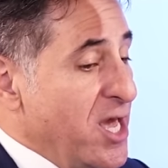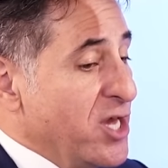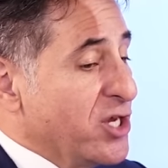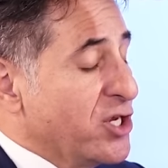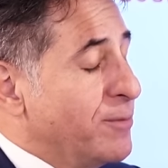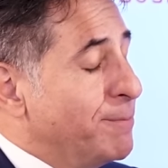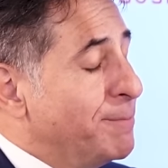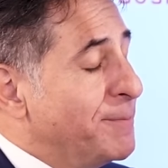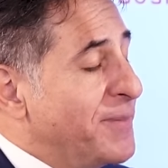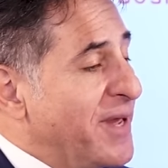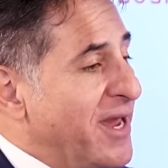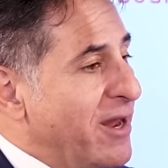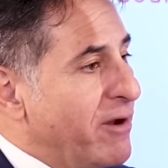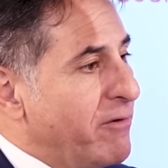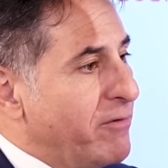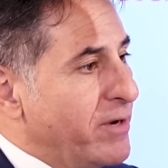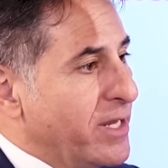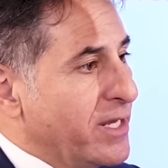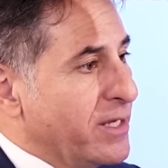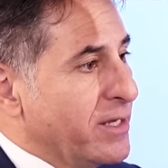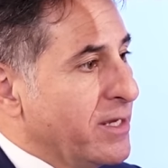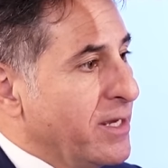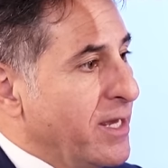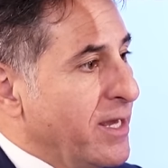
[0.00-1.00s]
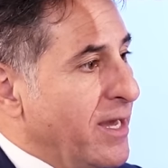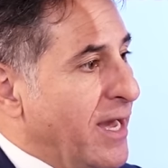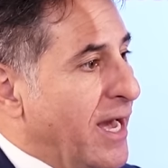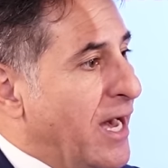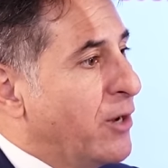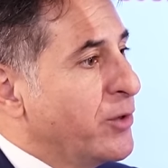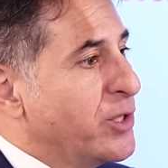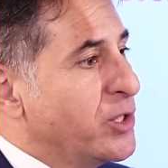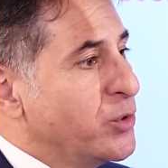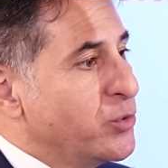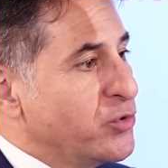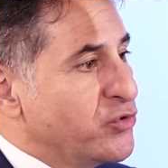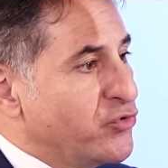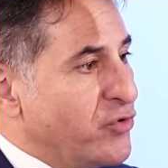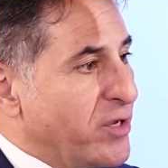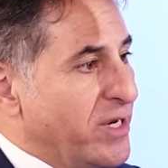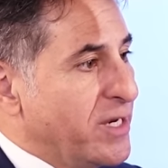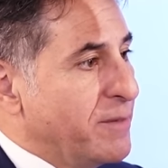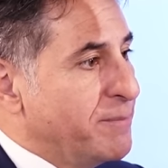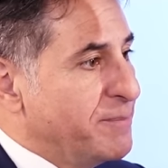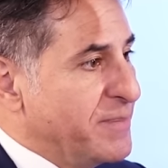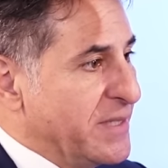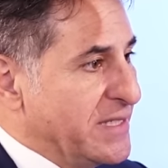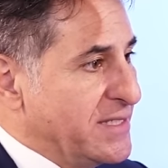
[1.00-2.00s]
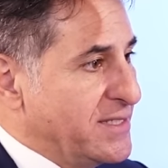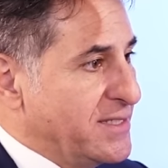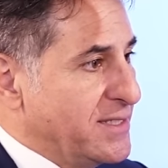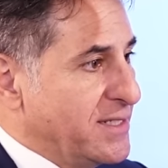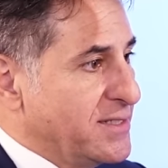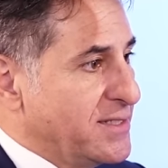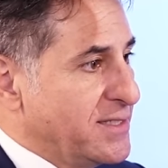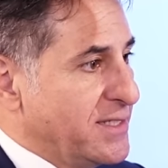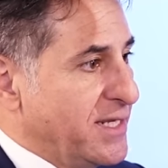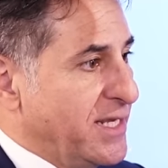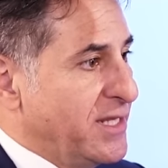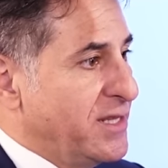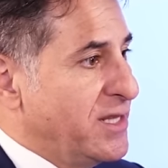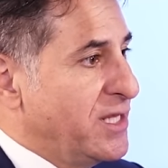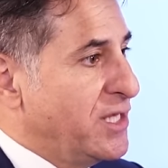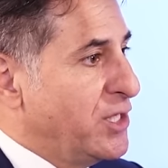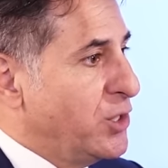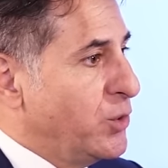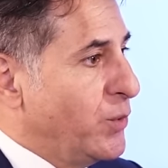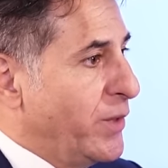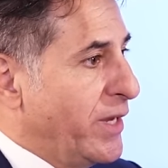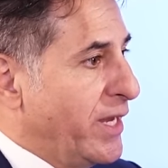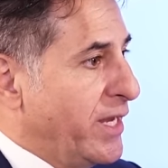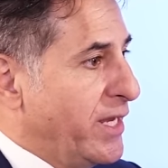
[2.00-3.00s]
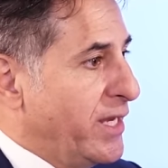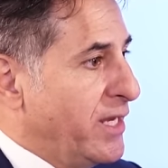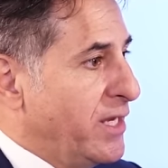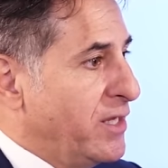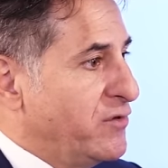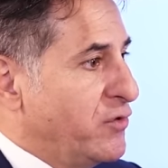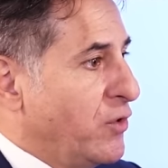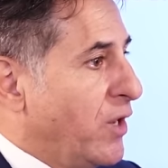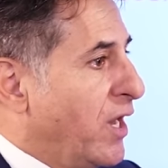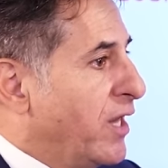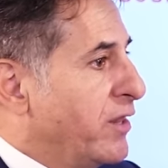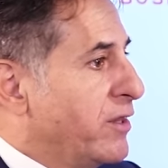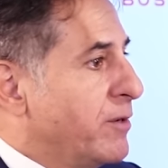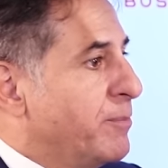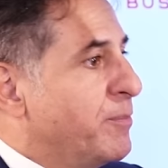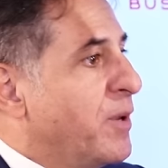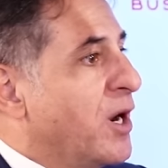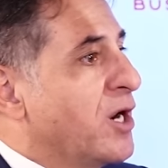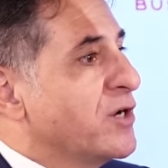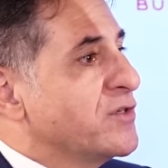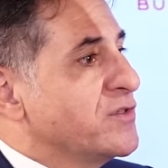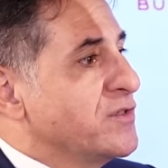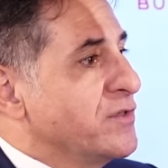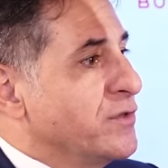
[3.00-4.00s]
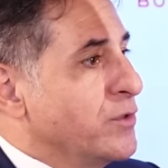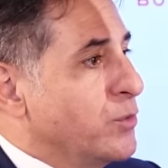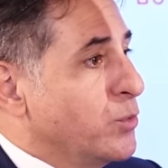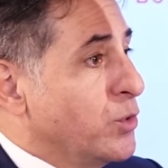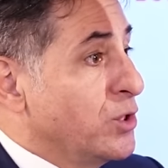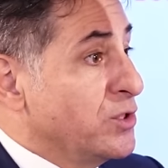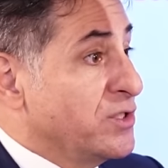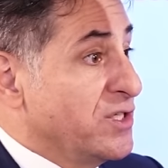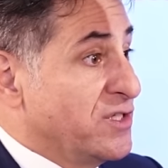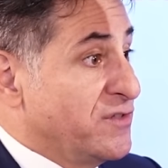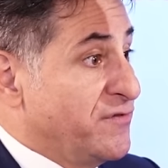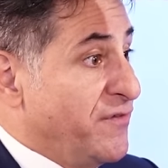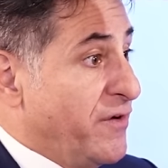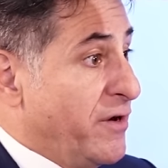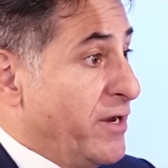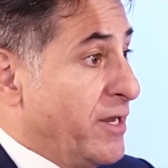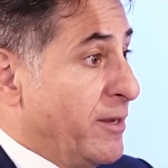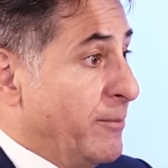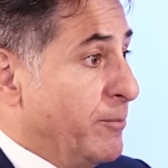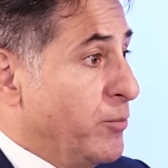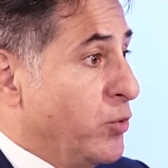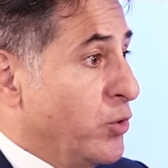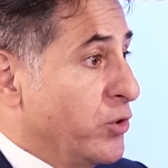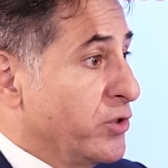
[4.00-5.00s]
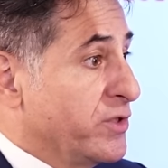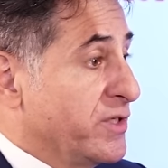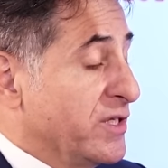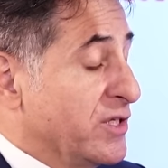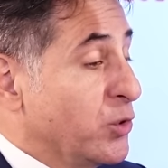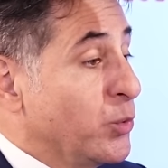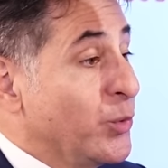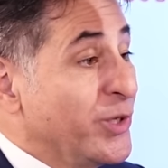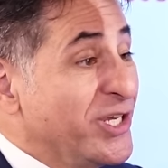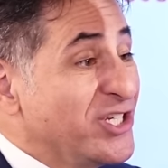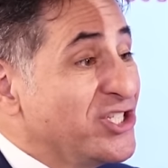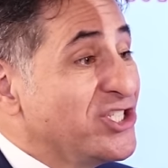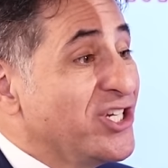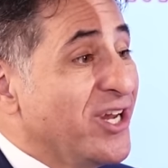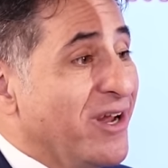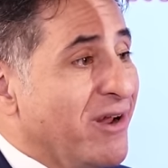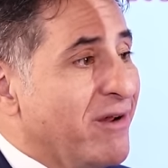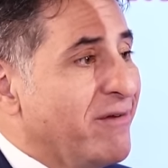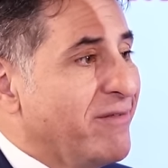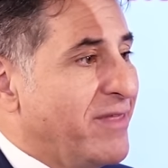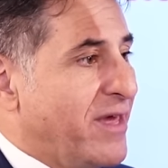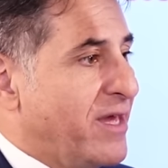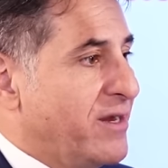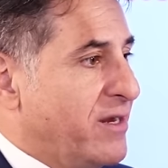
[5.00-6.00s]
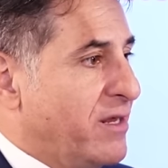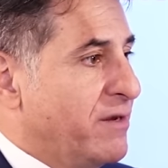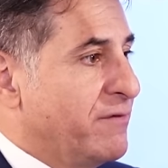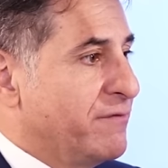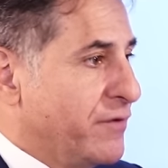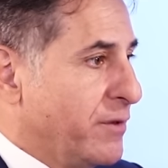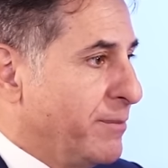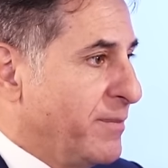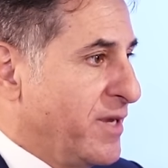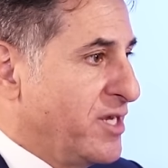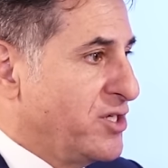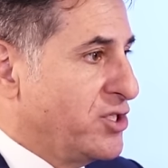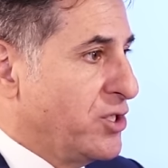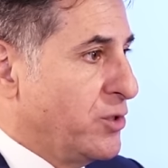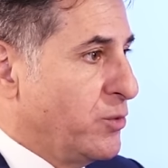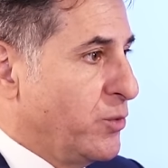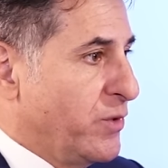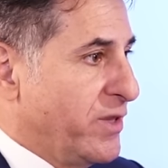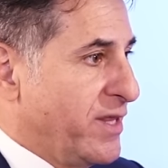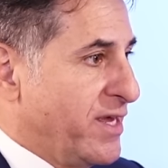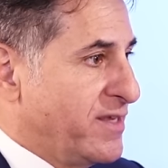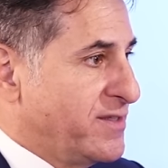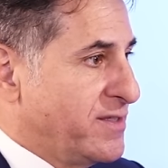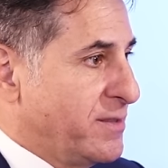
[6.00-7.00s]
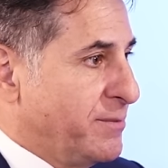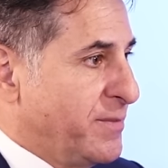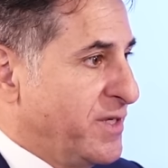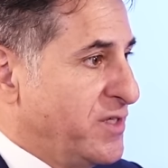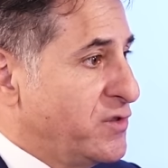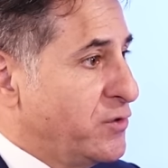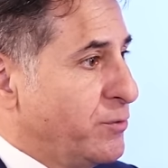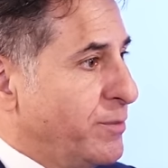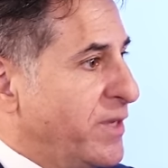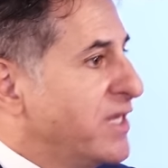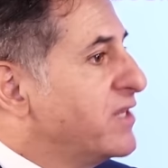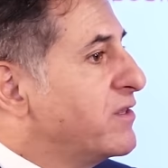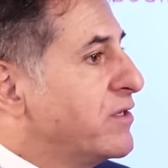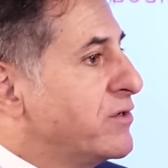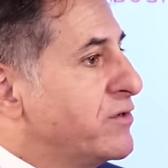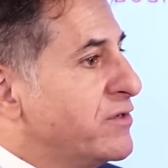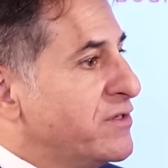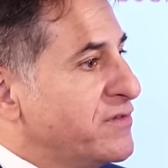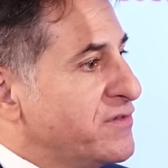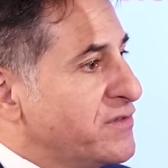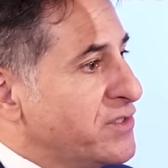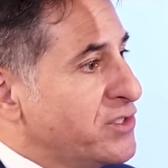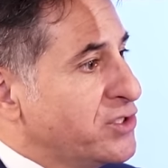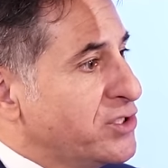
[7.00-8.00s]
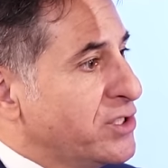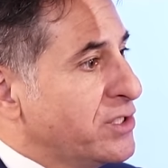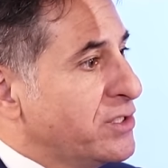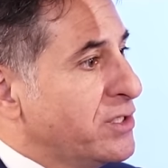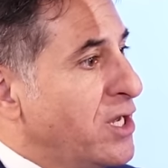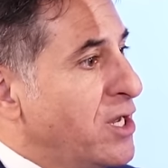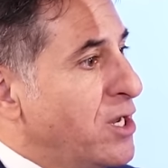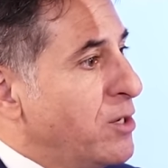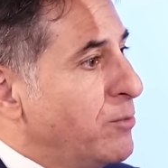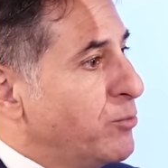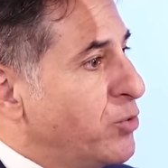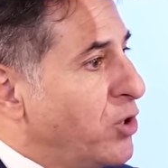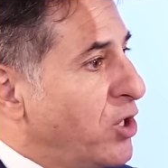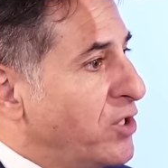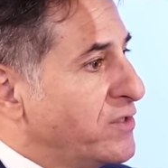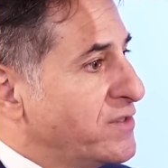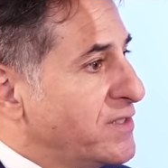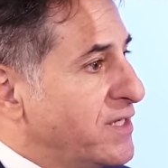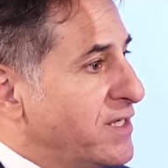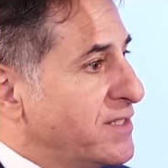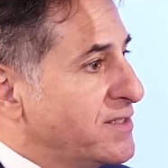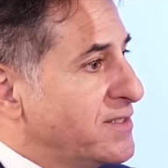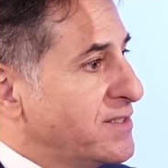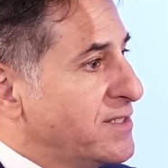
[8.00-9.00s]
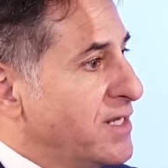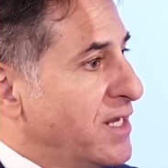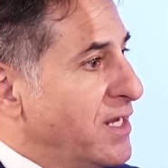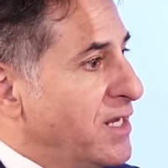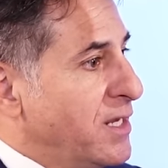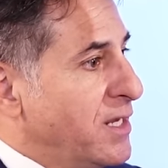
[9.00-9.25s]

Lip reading: Comparing how you would run a business in the UAE to other parts in the world is very important. We share that information with SMEs to make the decision process